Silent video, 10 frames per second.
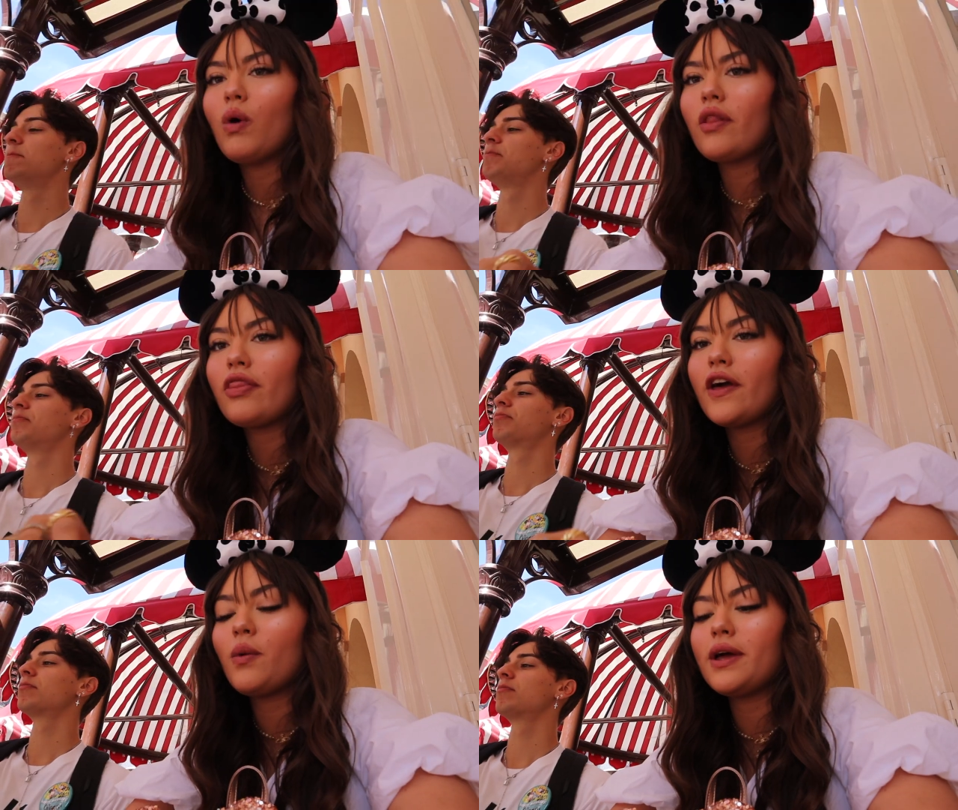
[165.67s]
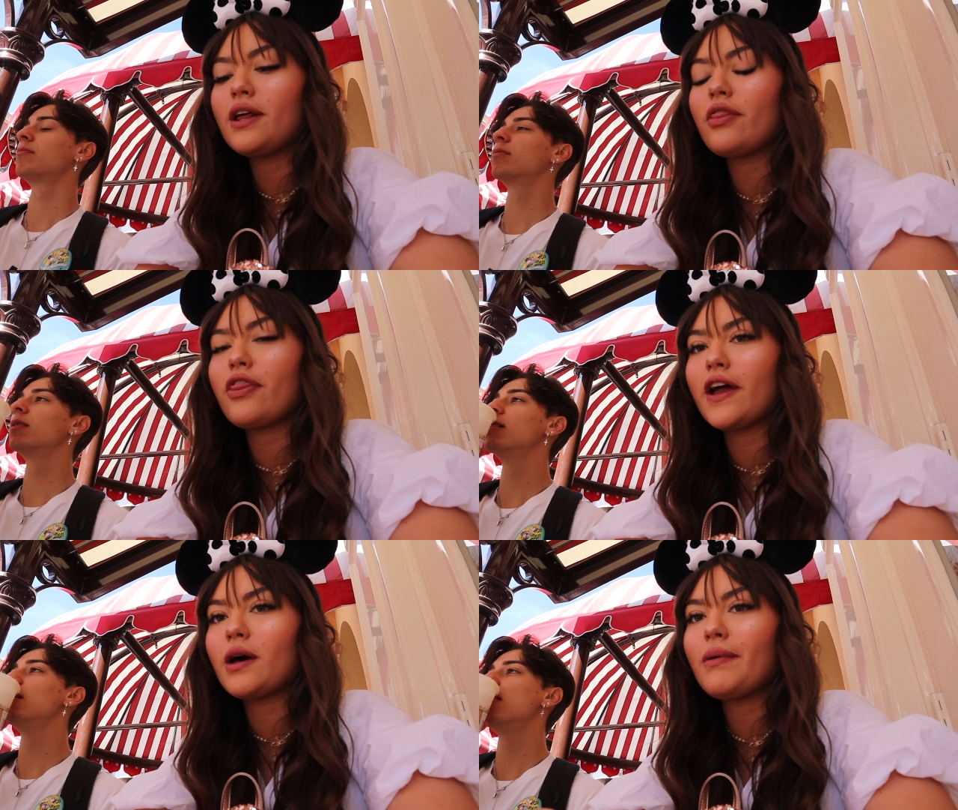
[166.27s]
Speaker 1: One thing we didn't
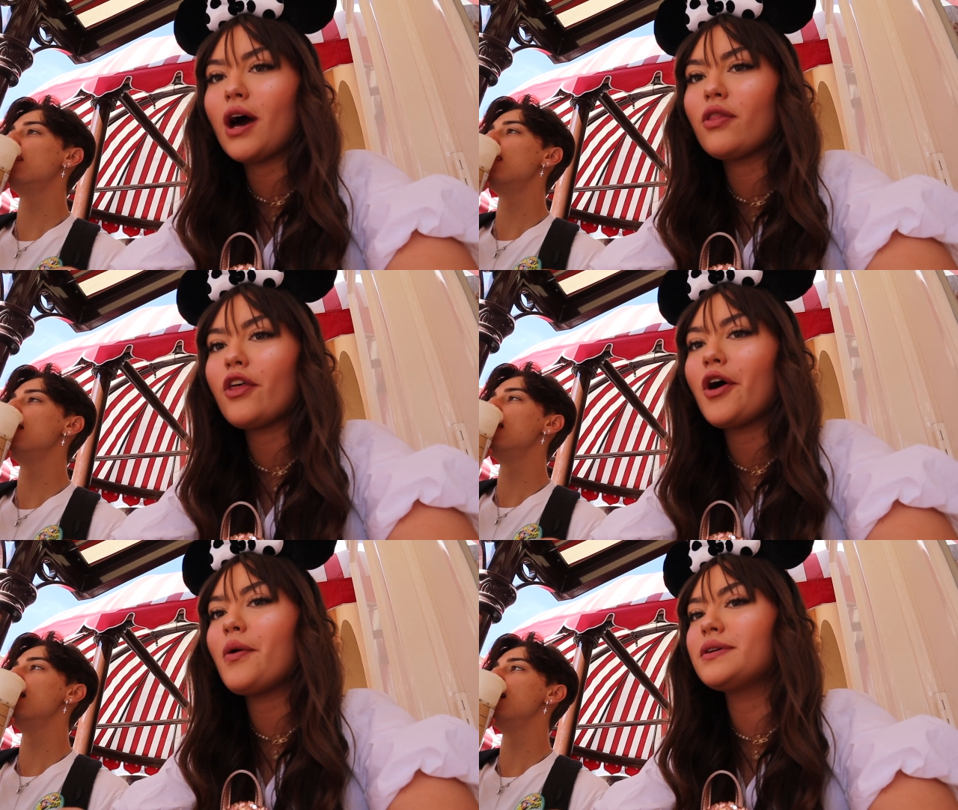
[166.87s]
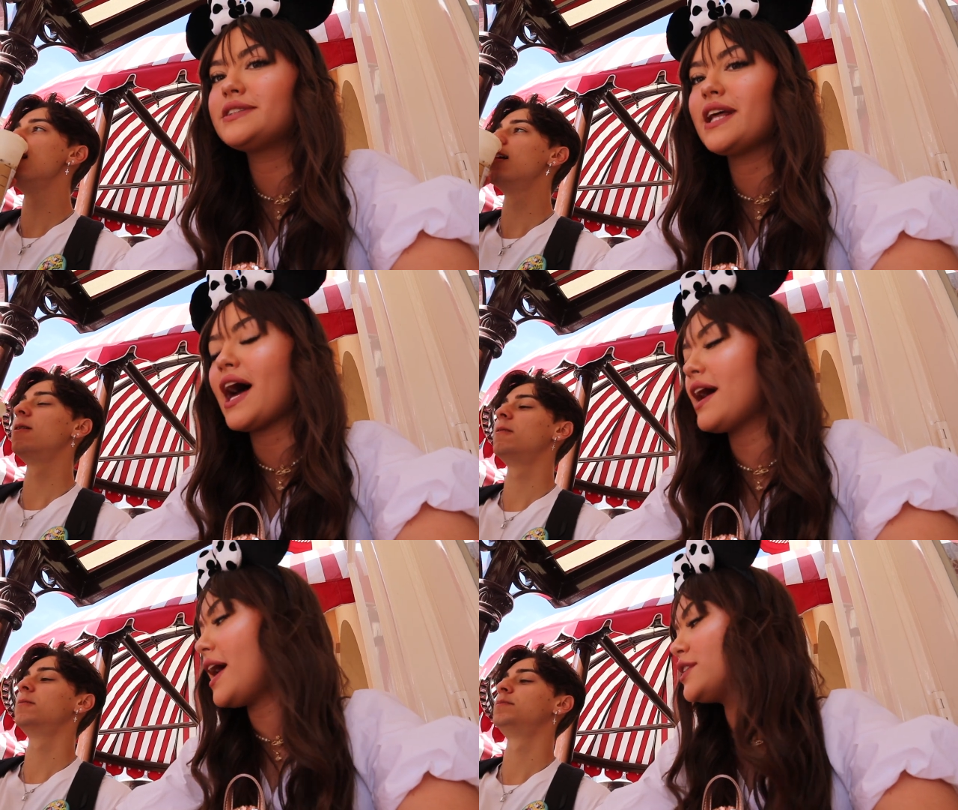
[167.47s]
think about though is
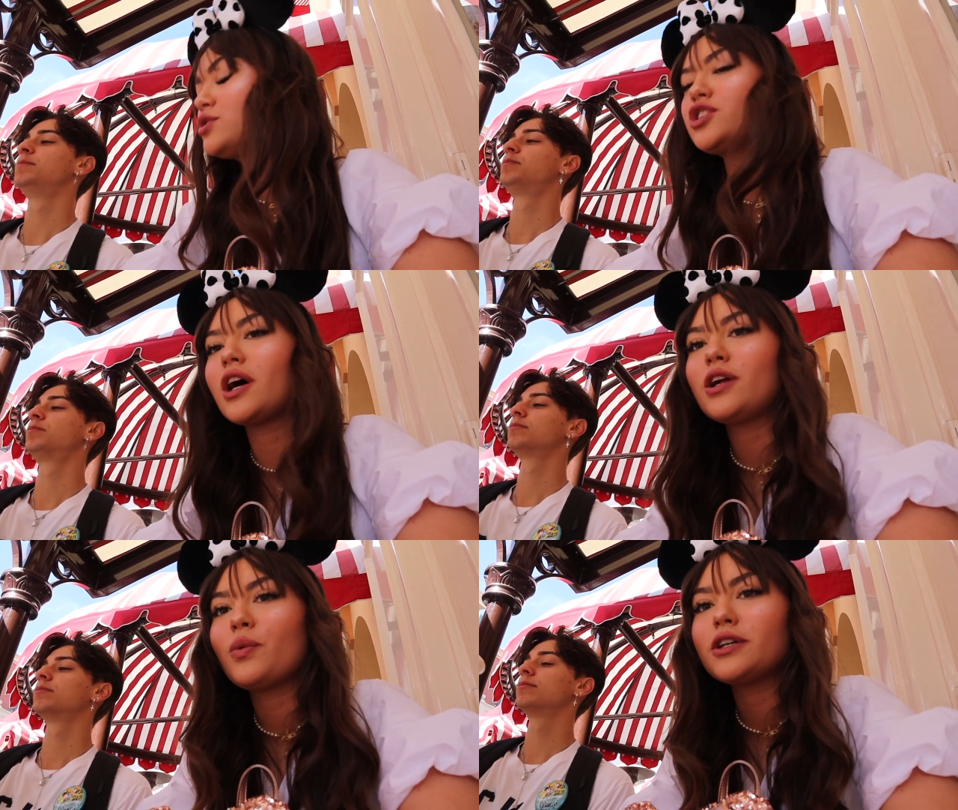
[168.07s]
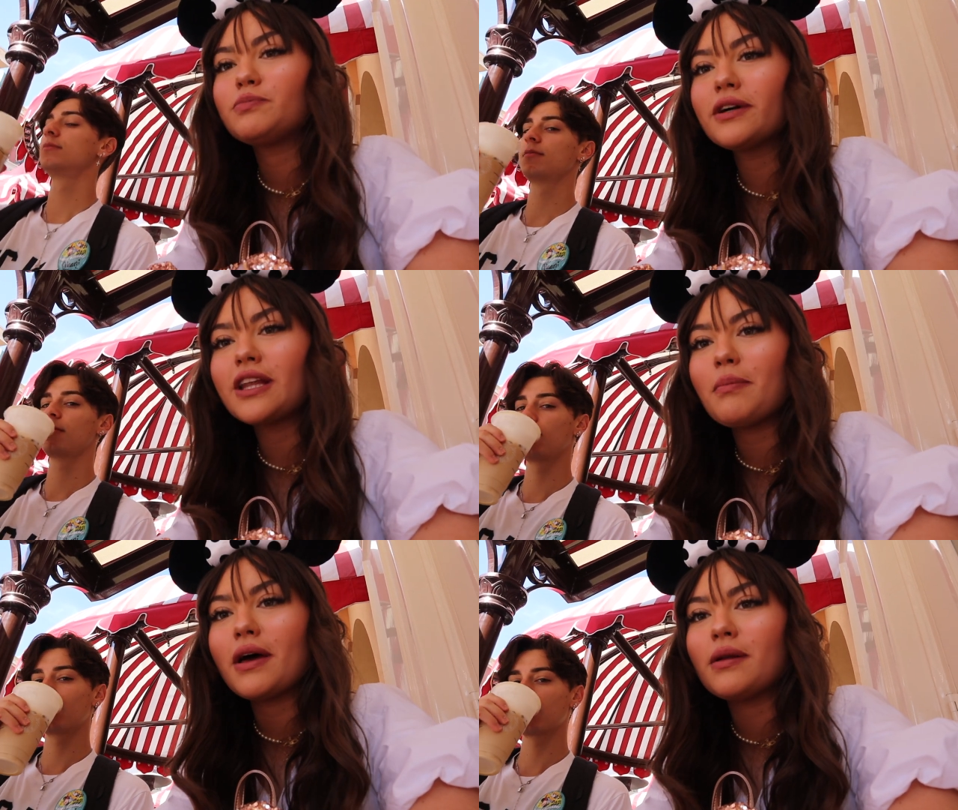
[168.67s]
that I told Gianni to wear his
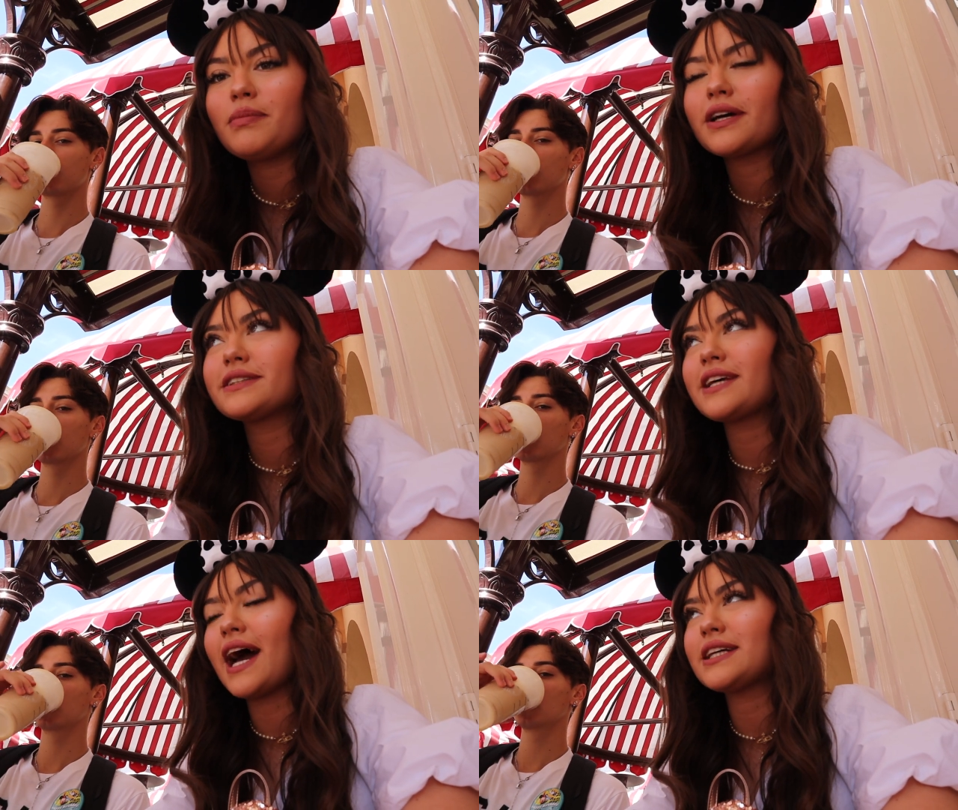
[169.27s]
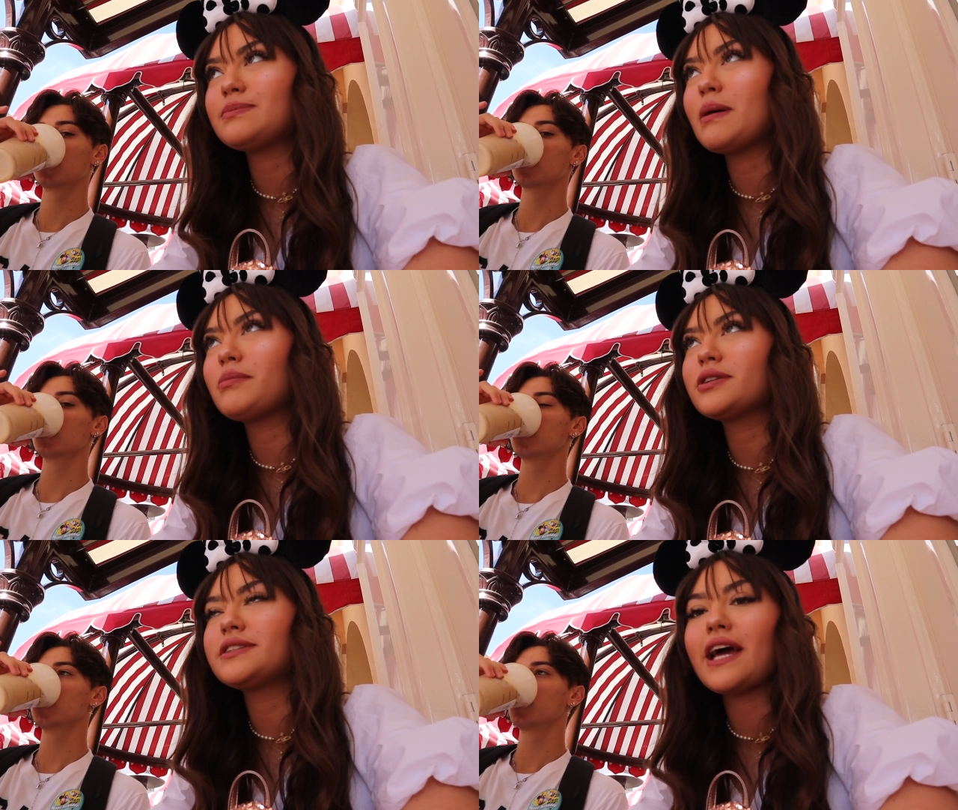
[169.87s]
birthday pin because cast
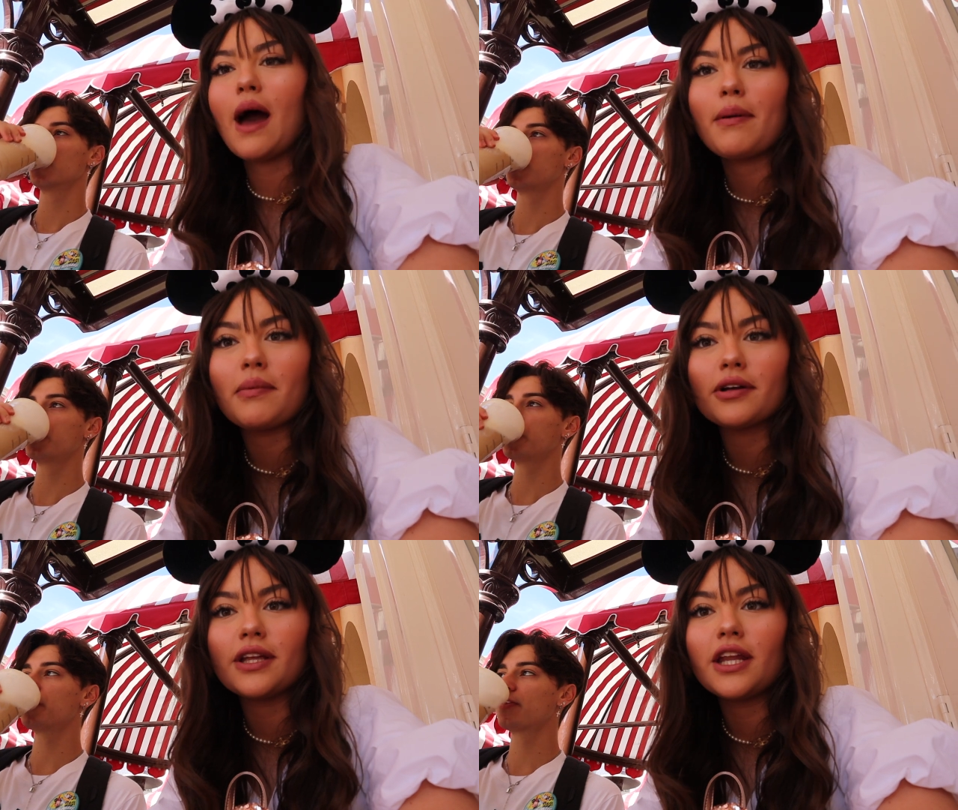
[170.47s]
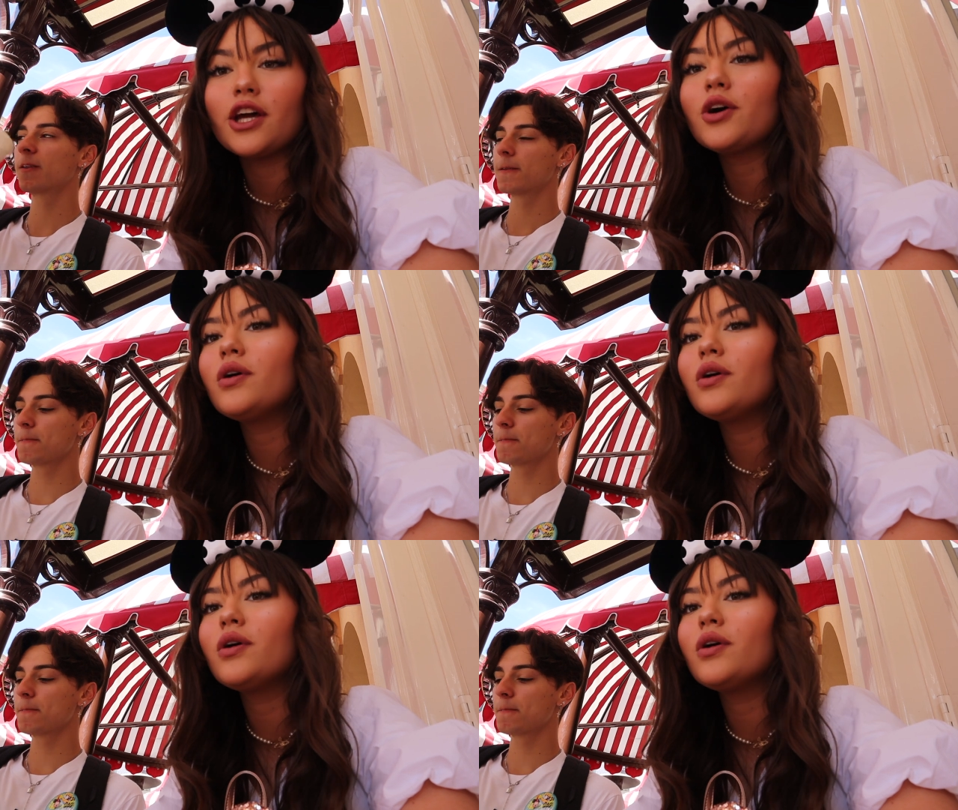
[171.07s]
members say happy birthday to you,